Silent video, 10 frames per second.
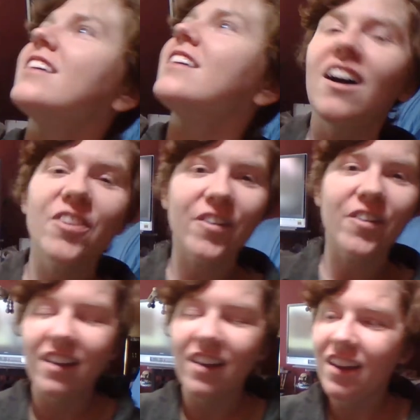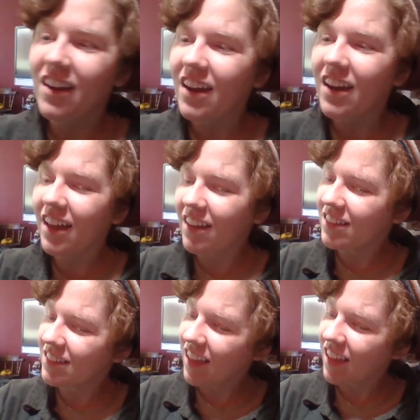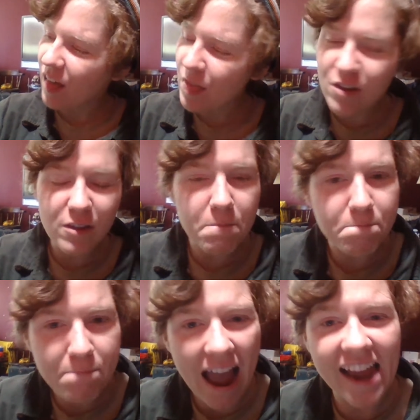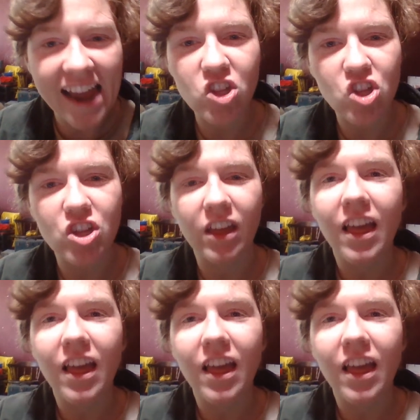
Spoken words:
other, just bad shit.